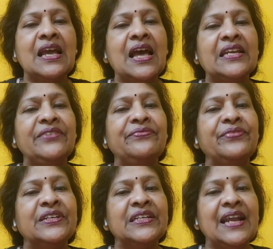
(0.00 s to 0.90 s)
and if
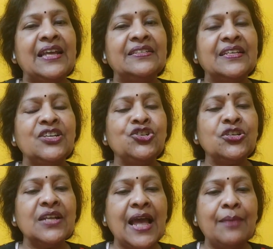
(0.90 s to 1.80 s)

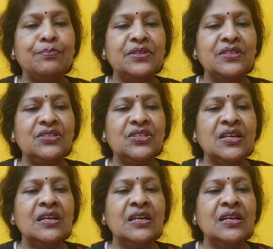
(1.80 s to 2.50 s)
fertilization happens,